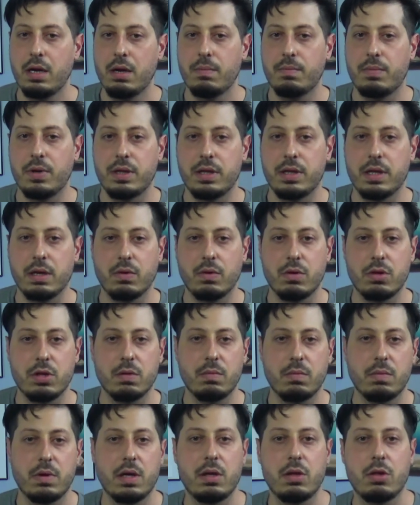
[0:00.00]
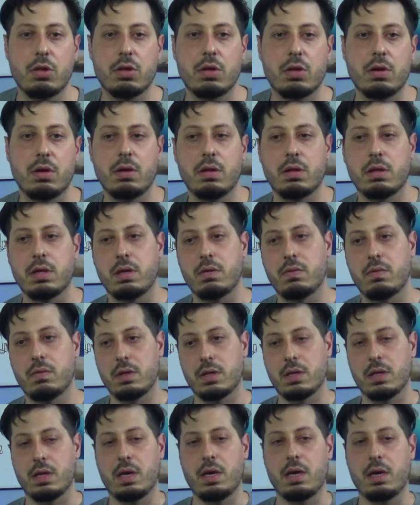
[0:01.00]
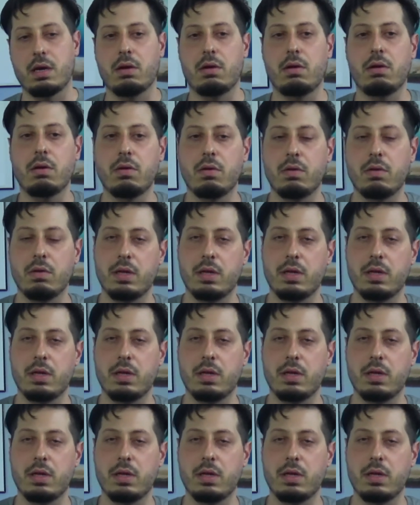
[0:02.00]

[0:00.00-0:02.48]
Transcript: but there were some concerns that it was like, oh,